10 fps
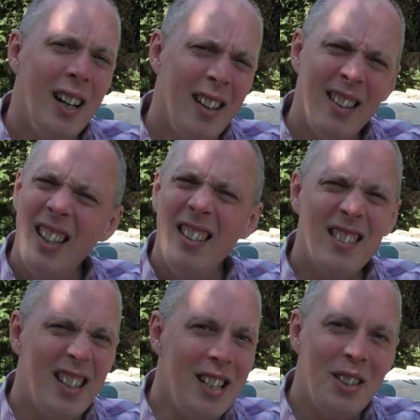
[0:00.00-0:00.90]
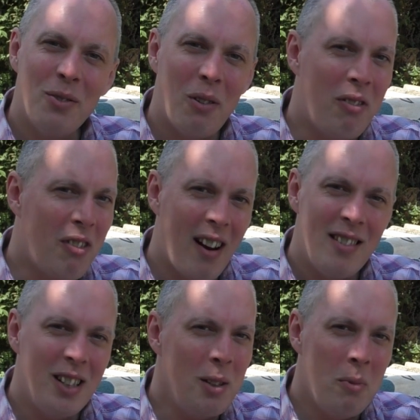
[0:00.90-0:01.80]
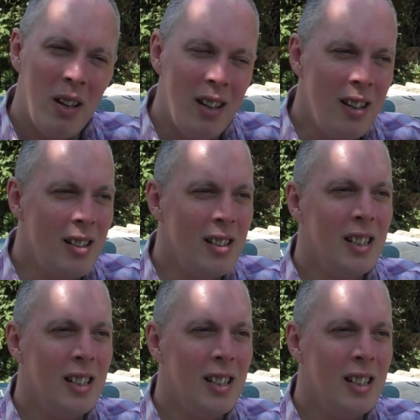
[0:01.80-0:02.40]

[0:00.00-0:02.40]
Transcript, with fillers: are these things refreshing me